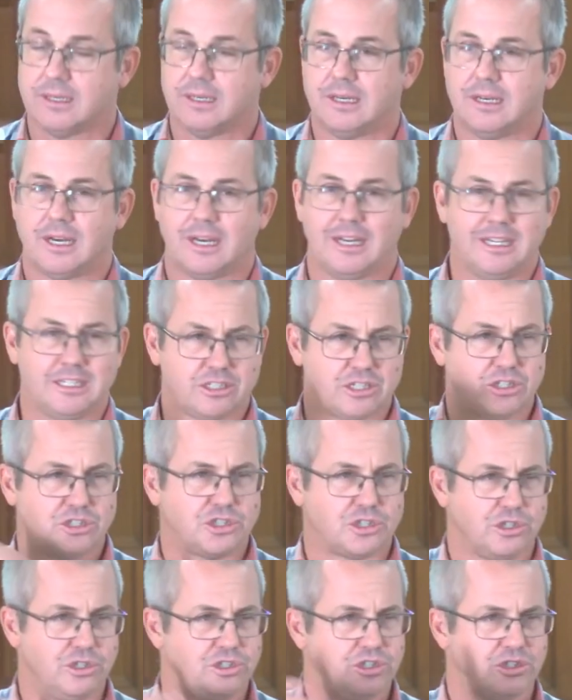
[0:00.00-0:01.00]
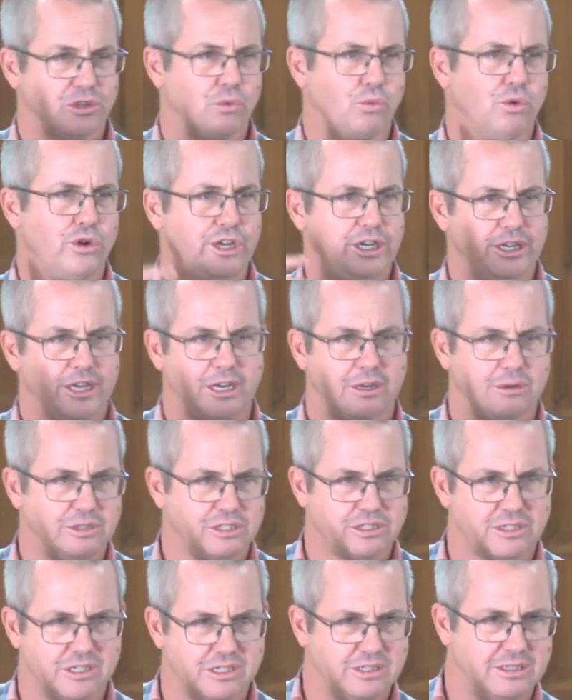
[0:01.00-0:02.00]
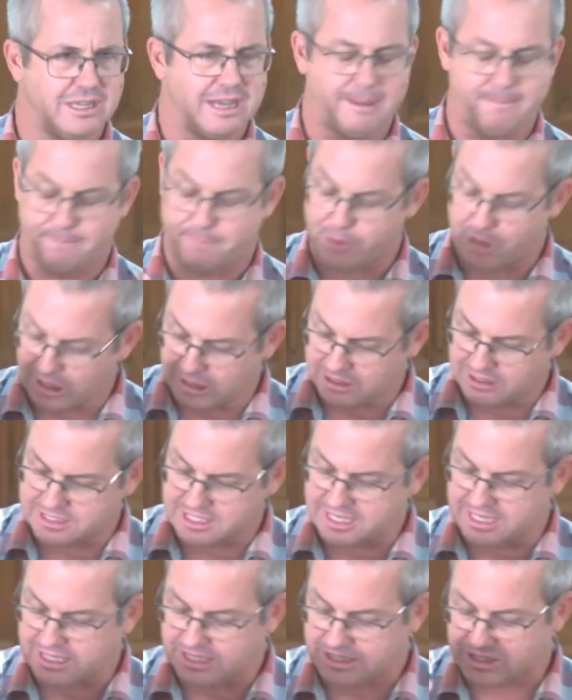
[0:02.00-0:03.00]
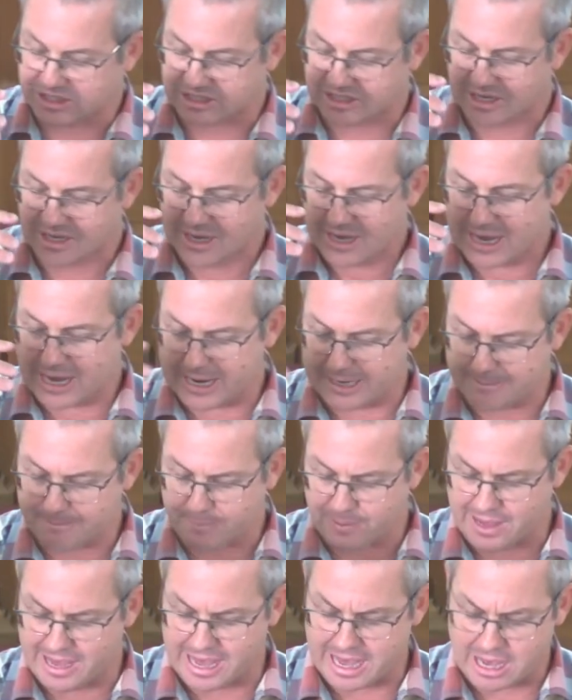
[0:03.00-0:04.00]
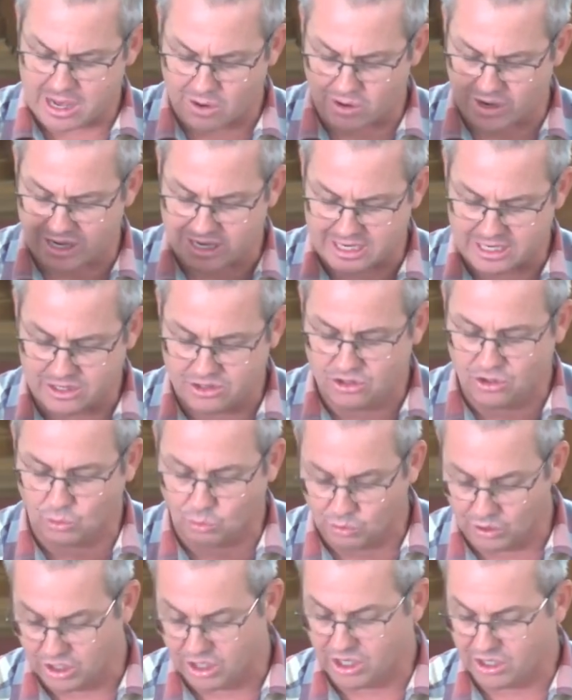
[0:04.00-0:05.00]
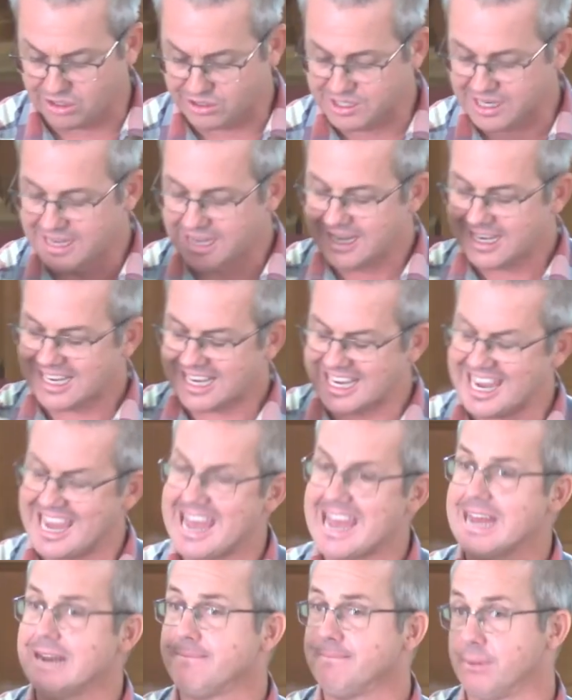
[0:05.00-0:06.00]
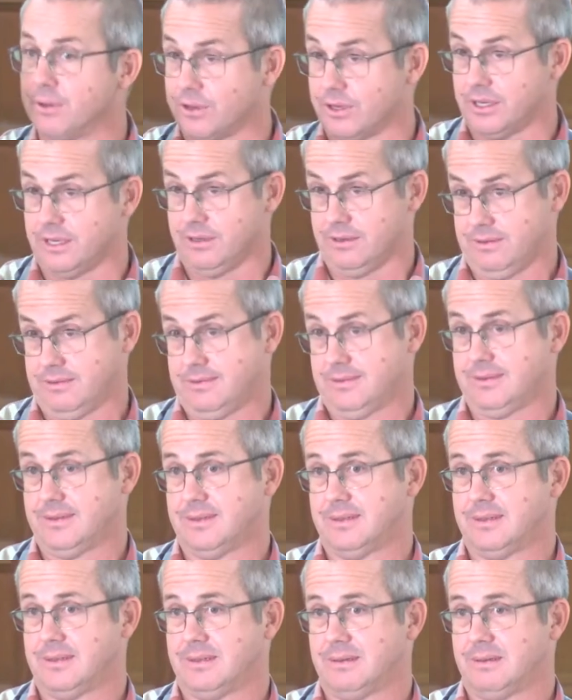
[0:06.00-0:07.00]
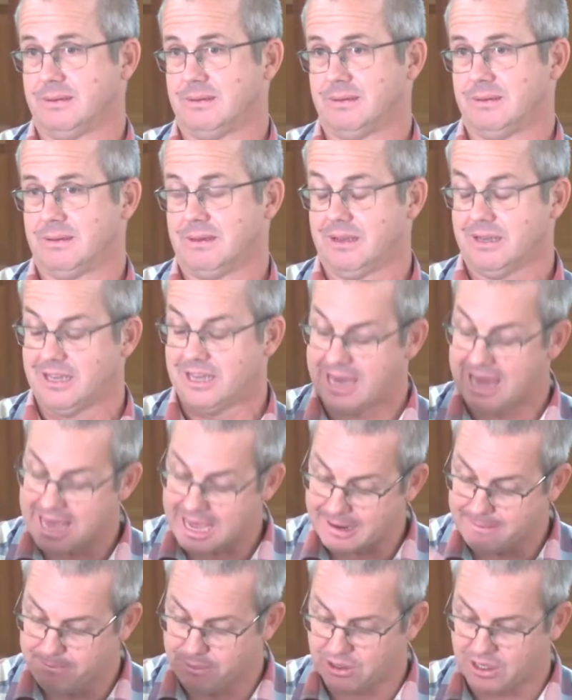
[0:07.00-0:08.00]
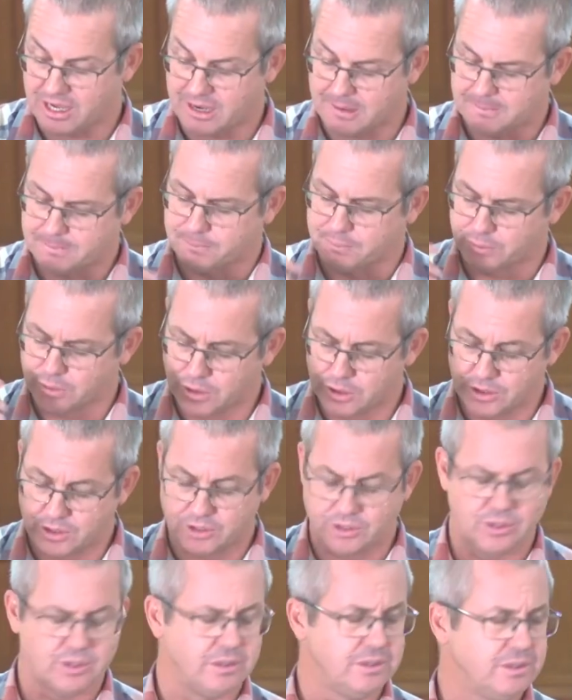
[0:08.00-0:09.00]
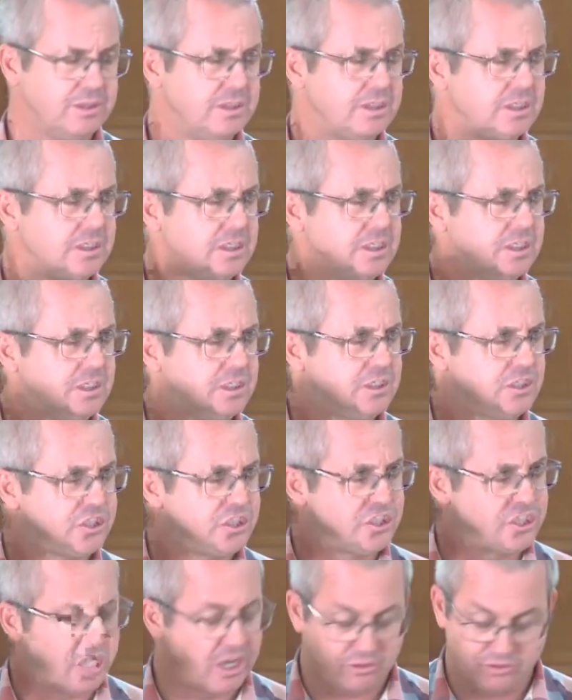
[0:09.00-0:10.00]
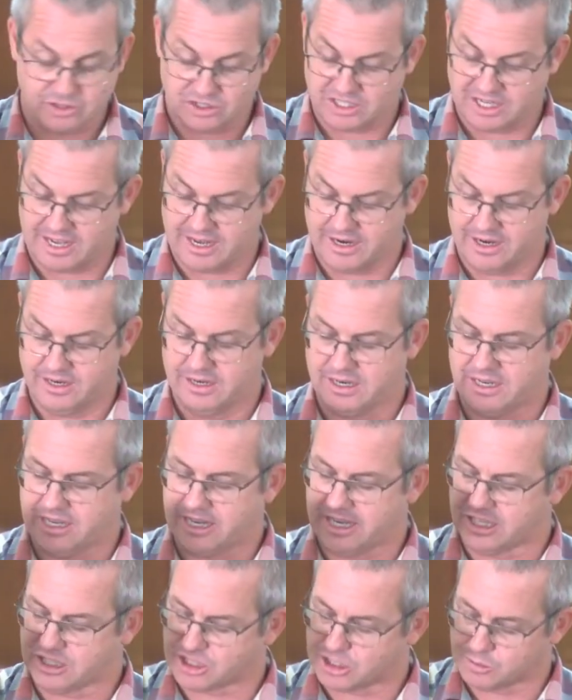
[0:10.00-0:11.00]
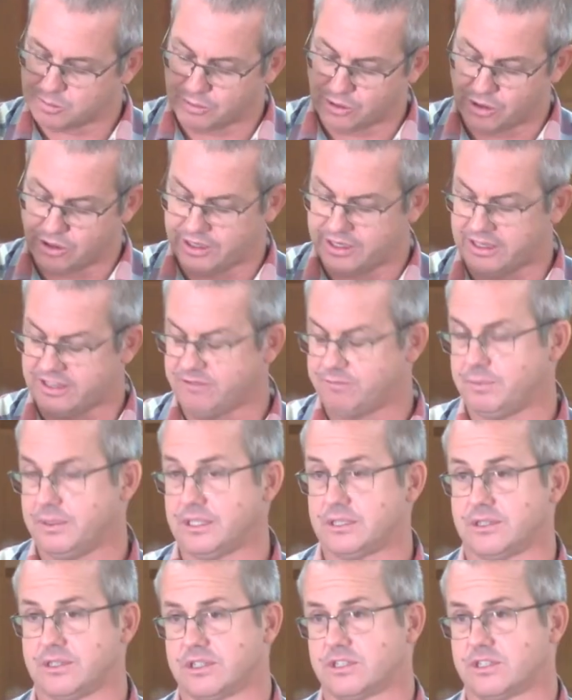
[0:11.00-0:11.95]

And it's a truth that we know, isn't it? That politics and power in the world can be, can be a brutal, self centered, exploitative business.